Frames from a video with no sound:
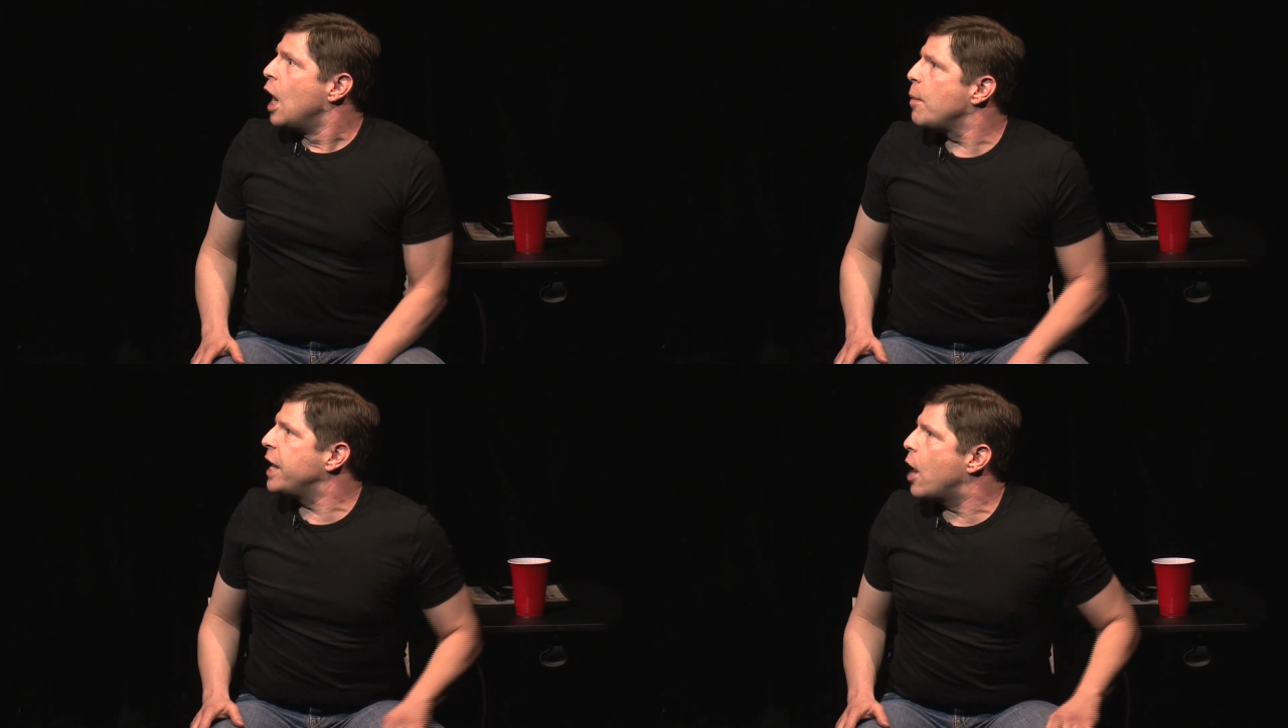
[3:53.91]

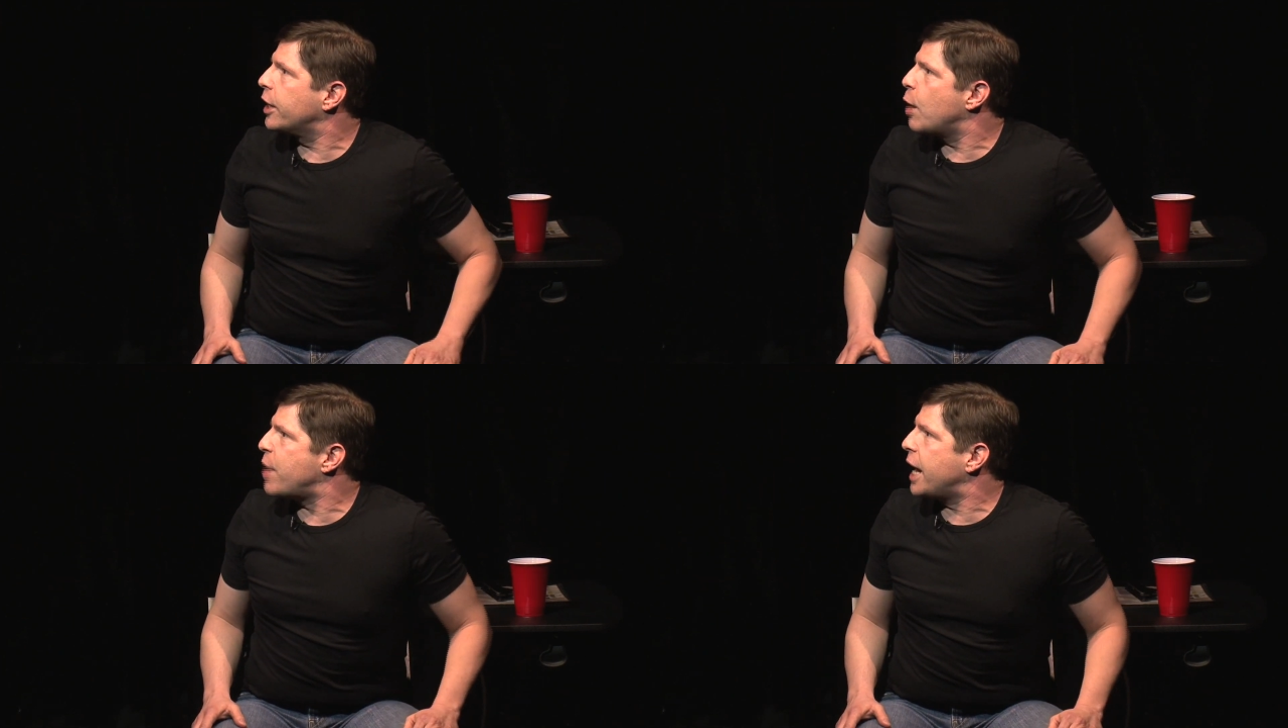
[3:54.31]
I mean, how
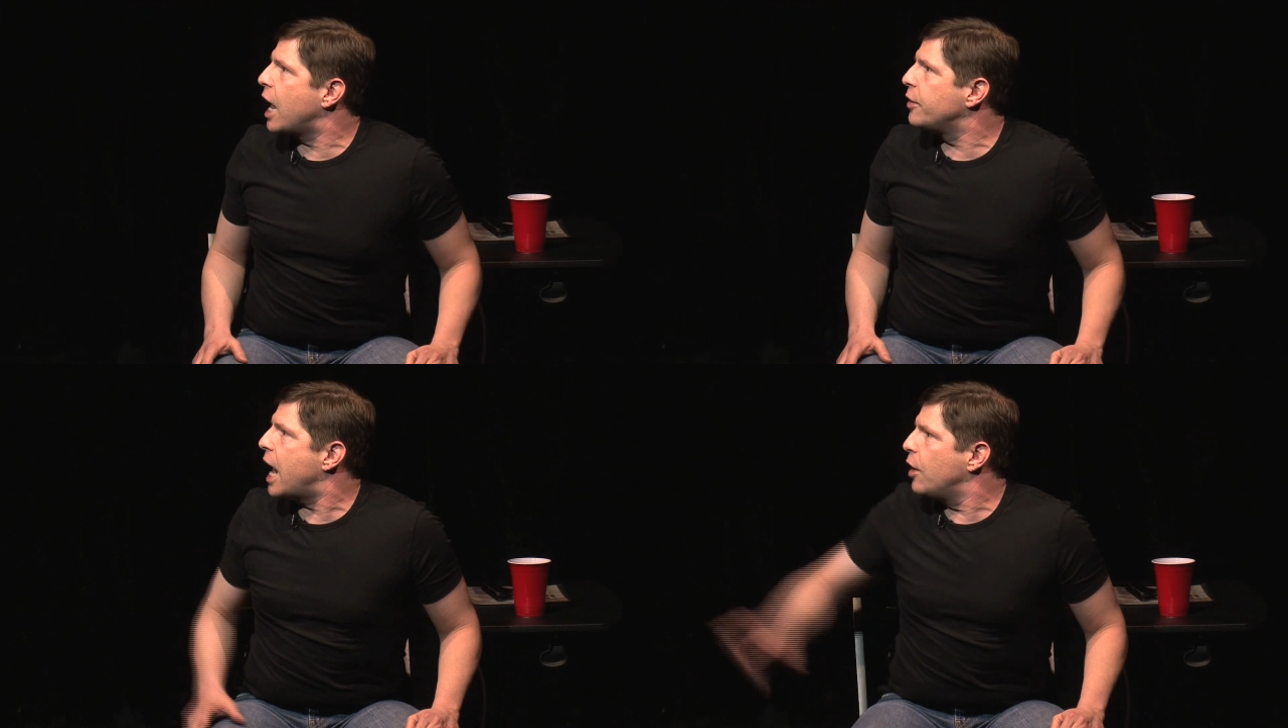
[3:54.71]
could I back
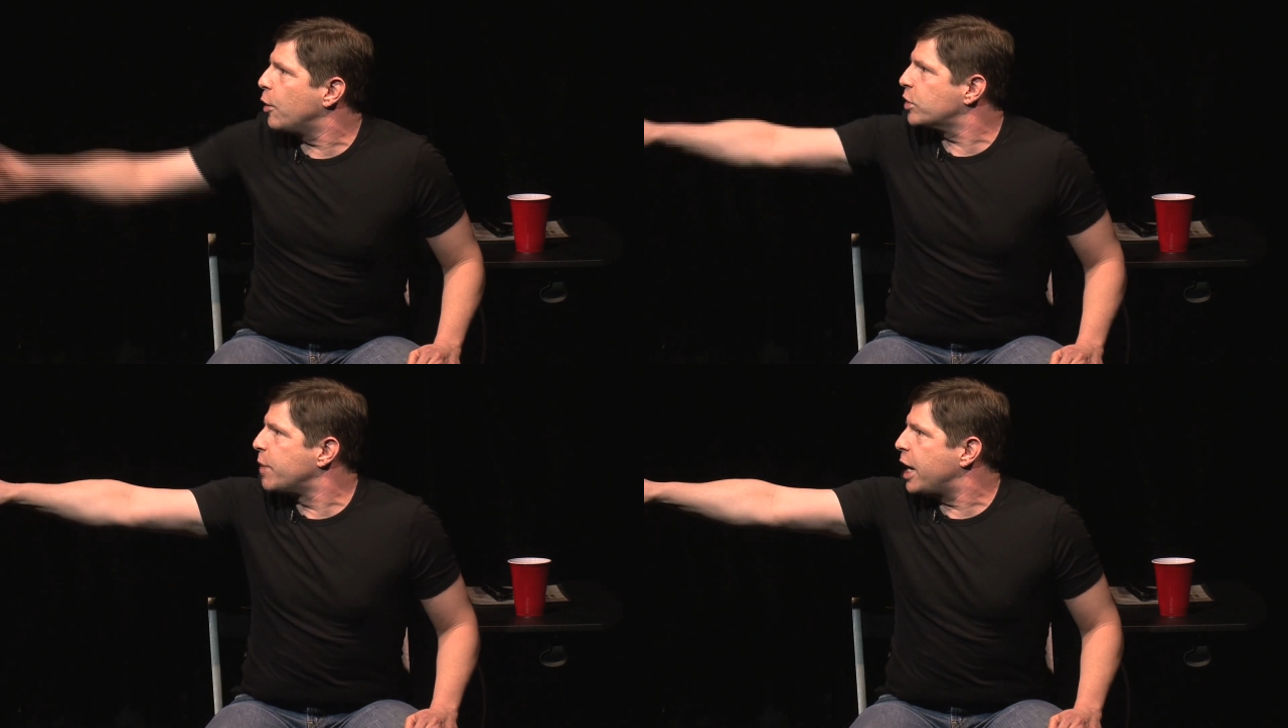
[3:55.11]
out now?
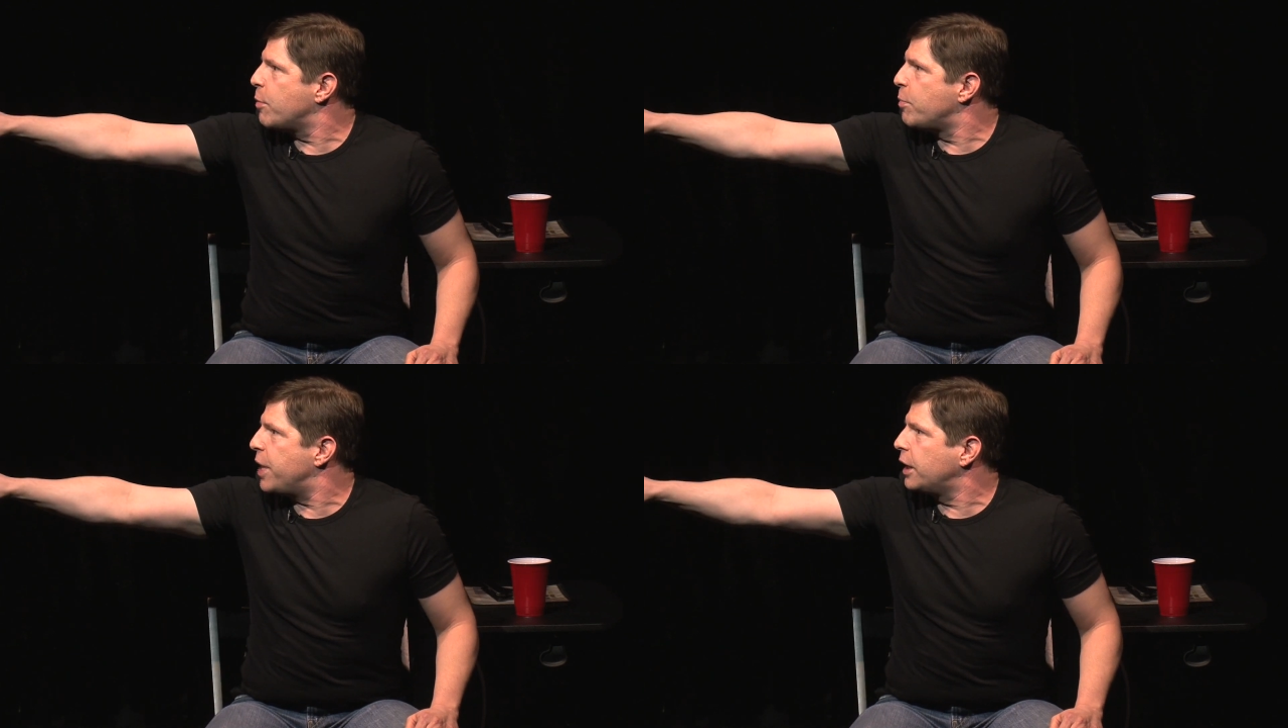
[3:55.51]
There was my
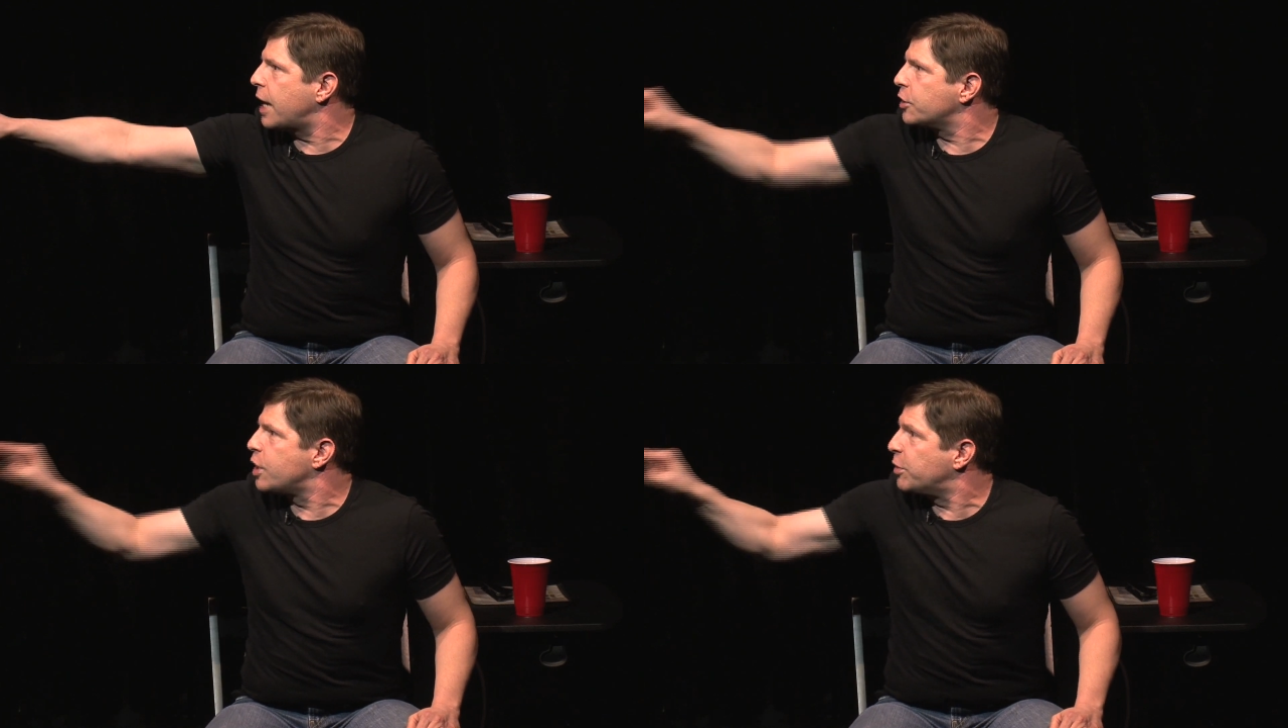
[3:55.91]
name in big letters,